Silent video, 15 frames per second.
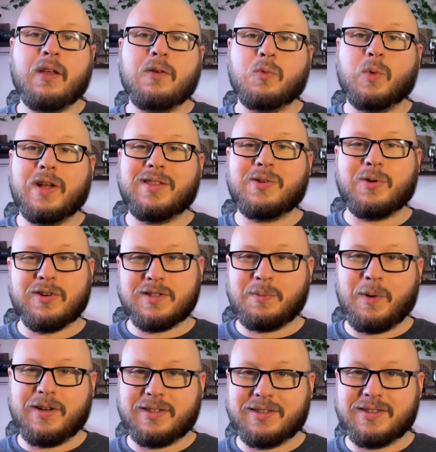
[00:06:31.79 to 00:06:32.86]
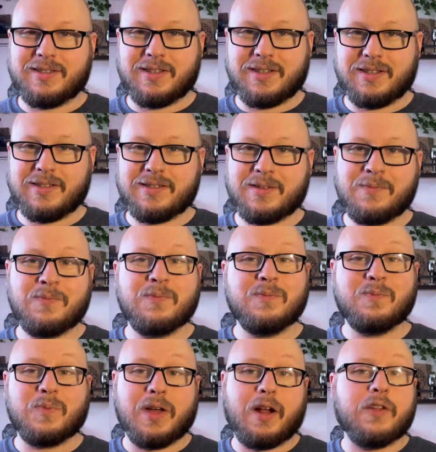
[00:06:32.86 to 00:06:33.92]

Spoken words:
with correspondences that